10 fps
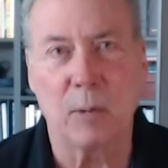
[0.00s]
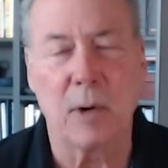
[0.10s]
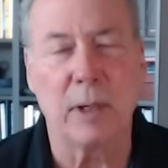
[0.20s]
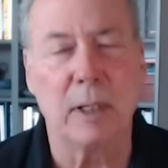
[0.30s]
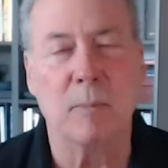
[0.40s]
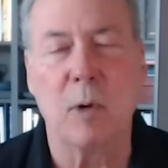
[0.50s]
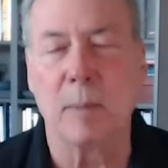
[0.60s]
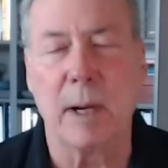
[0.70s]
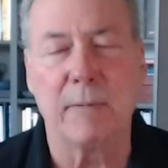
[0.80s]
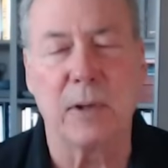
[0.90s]
I wrote a, one
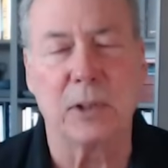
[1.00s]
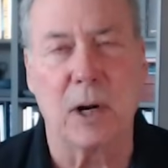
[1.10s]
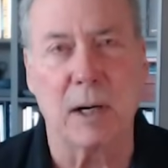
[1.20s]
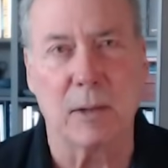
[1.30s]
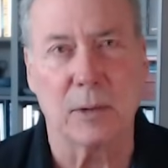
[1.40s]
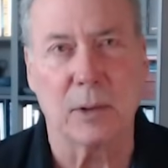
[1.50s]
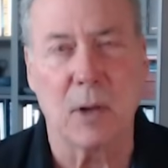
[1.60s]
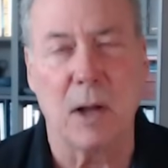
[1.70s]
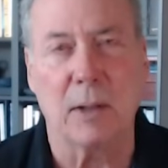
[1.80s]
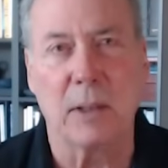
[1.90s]
of my first articles
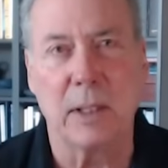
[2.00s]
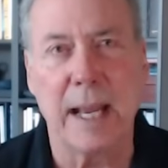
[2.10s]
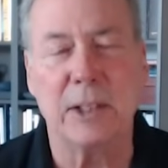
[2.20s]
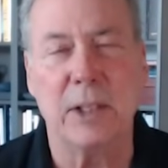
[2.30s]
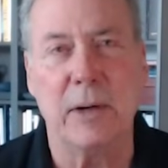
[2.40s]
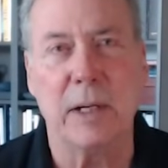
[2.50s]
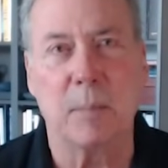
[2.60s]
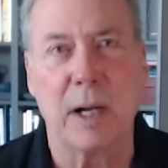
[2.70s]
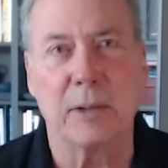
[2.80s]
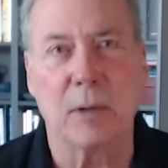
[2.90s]
called Engineering the
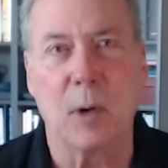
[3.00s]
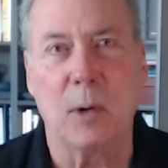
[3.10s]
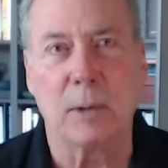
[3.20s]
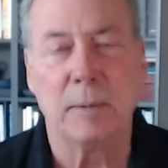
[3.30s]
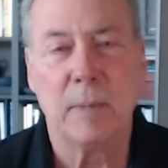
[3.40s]
Price of Gold,